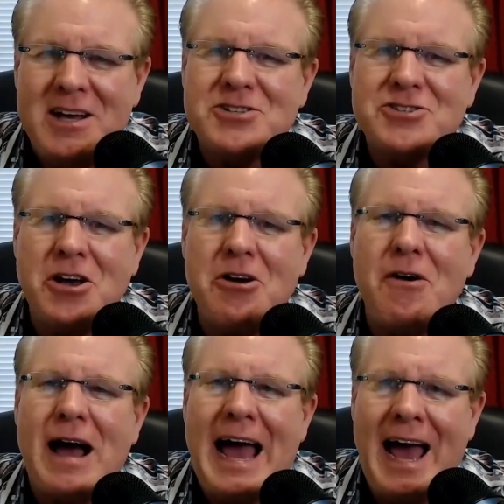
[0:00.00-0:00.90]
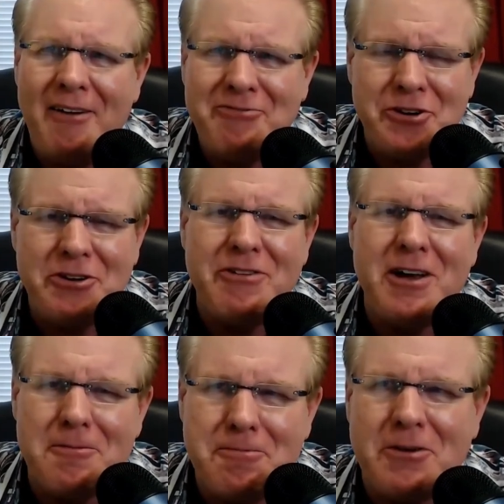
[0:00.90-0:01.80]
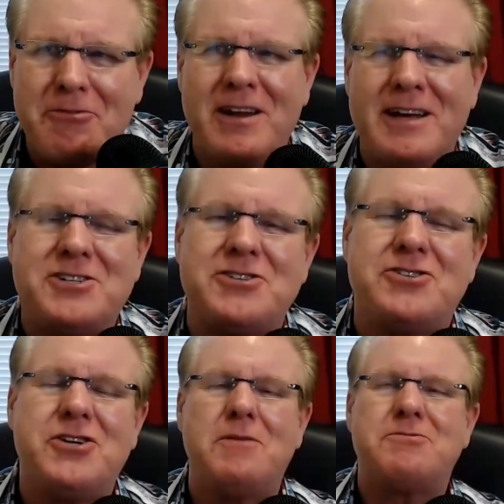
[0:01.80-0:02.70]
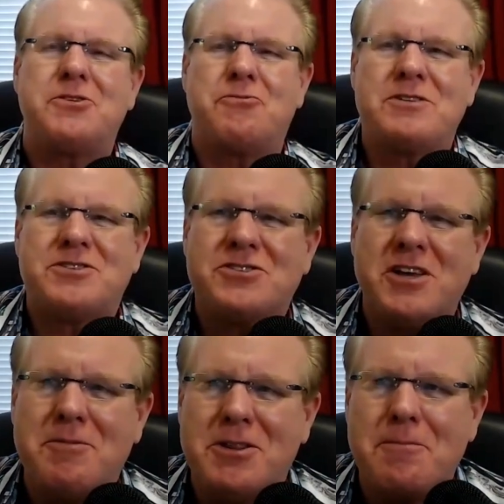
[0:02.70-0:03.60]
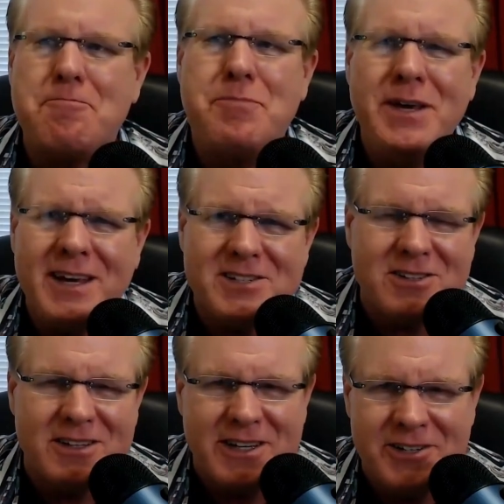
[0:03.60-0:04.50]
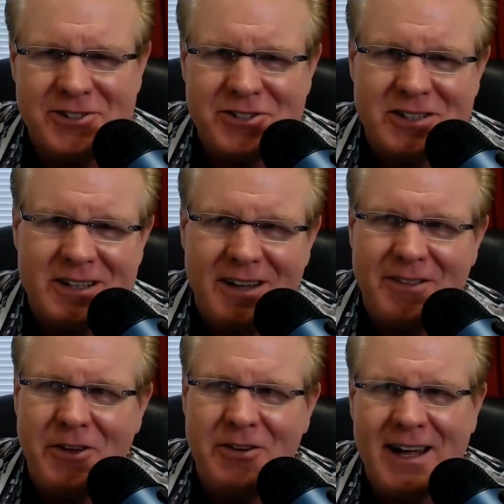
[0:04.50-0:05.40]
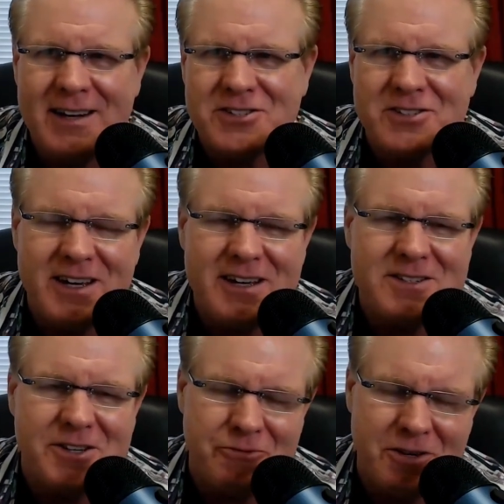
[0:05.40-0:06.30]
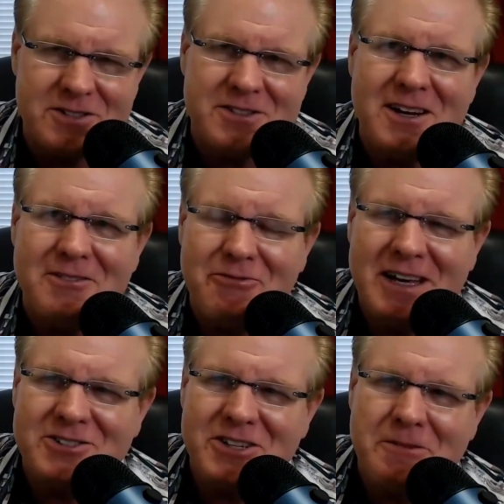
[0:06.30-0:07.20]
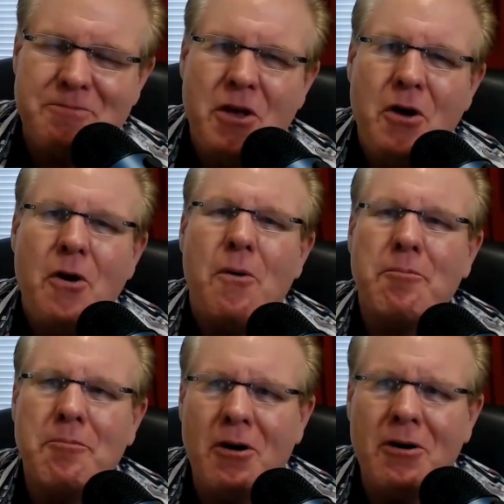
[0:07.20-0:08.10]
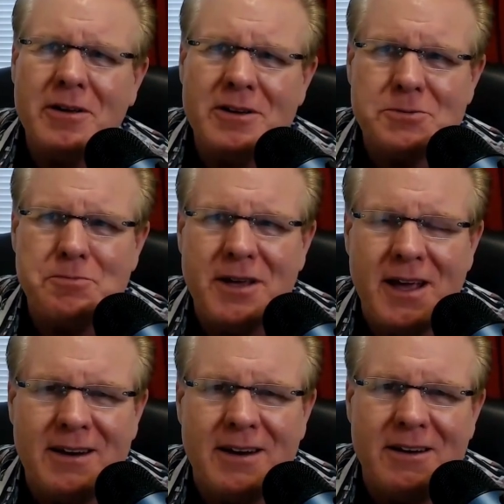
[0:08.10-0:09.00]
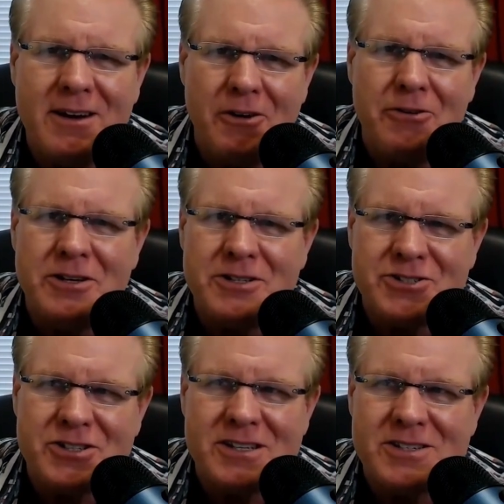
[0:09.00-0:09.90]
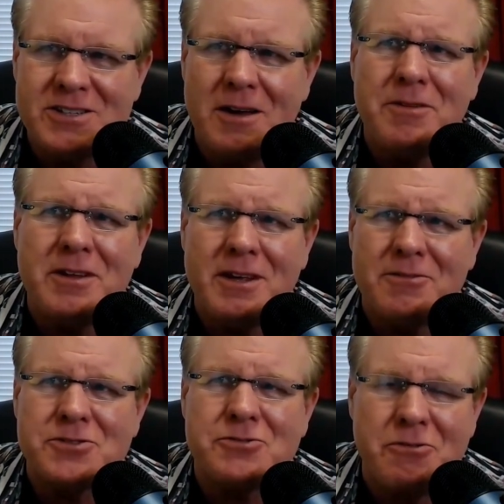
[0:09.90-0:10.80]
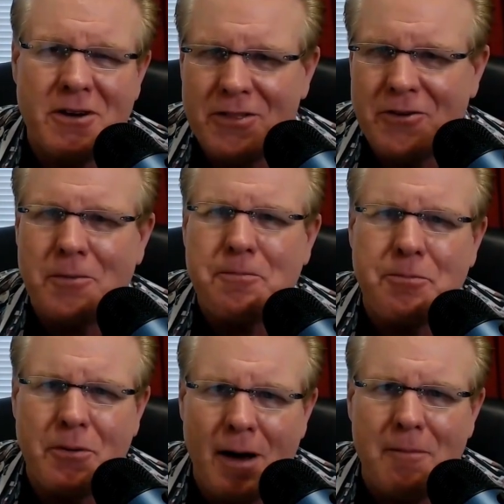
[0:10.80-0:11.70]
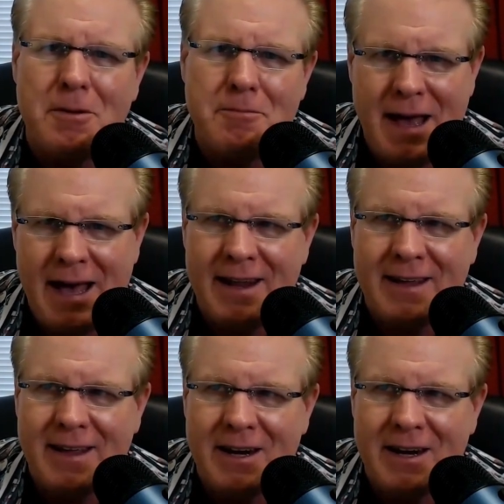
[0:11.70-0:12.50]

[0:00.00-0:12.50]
So, after developing relationships with some of the biggest leaders in the United States in real estate investing, Marcus began to notice something that was rather problematic, and